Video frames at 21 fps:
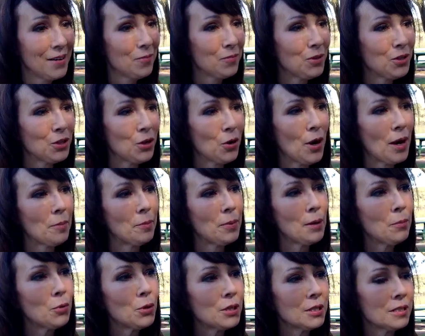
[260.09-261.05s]
you know, and
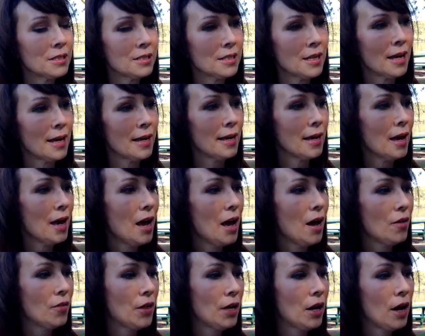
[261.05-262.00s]
people can say
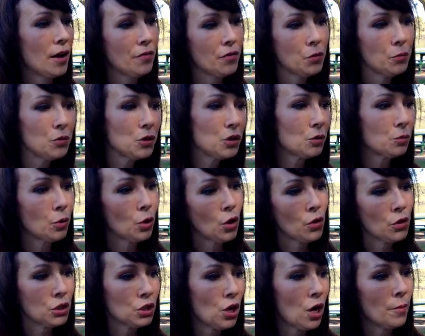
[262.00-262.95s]
that I feel miserable all
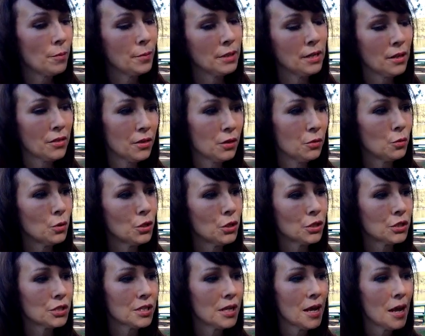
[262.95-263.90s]
the time and nothing
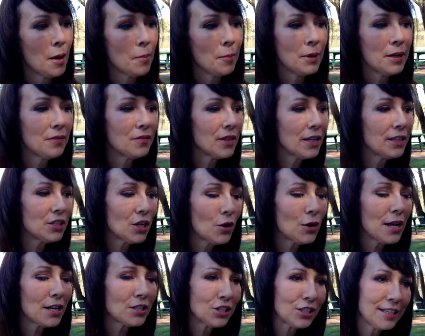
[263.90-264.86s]
works. But if they
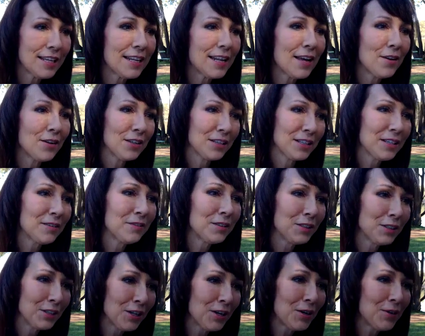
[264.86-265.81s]
don't actually get out and give it a
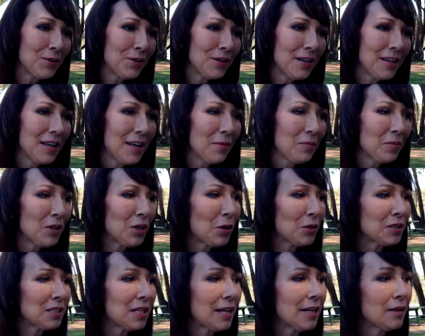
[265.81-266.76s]
go, you know,
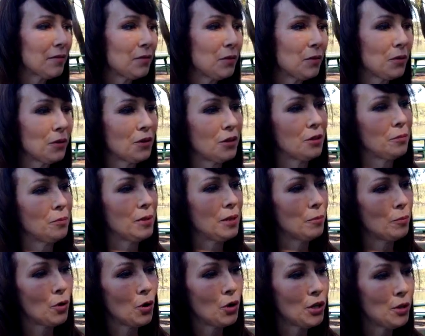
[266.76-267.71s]
it's like if you were going to be a
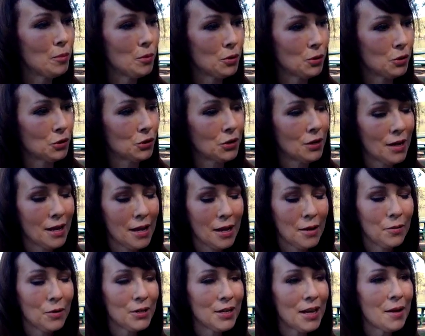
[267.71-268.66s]
bodybuilder.
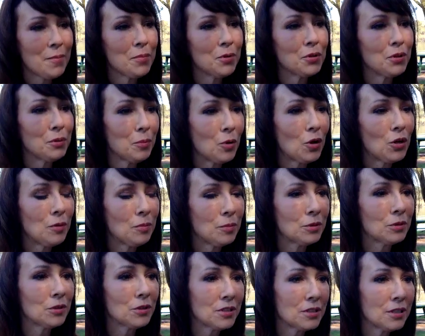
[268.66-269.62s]
You can't build a
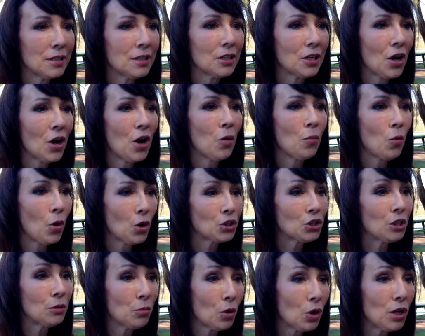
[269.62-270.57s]
bodybuilder sitting at home
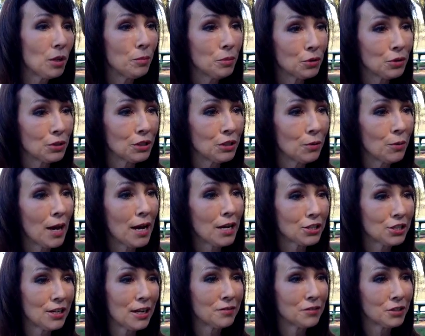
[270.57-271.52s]
watching bodybuilding. You
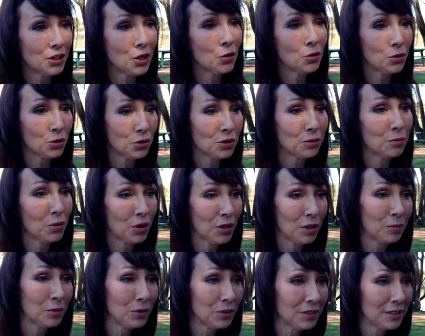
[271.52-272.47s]
actually have to go and do some
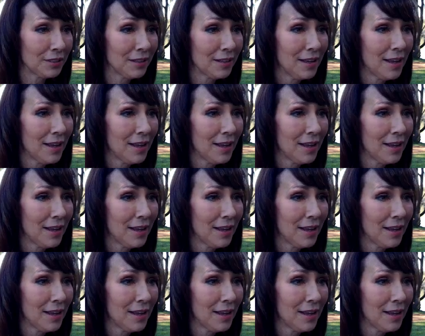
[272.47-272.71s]
bodybuilding.